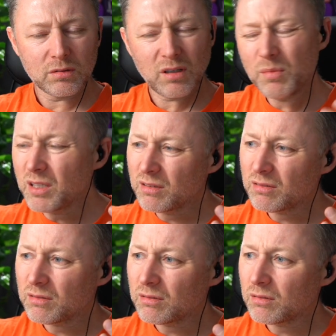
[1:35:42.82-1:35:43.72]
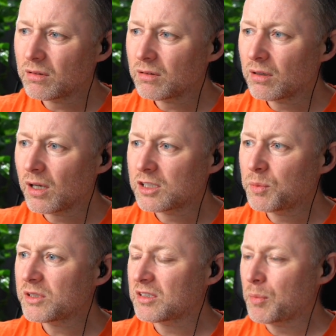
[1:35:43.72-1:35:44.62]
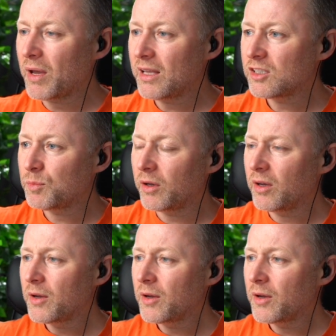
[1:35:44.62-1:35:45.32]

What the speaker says: mean, I suppose it depends, but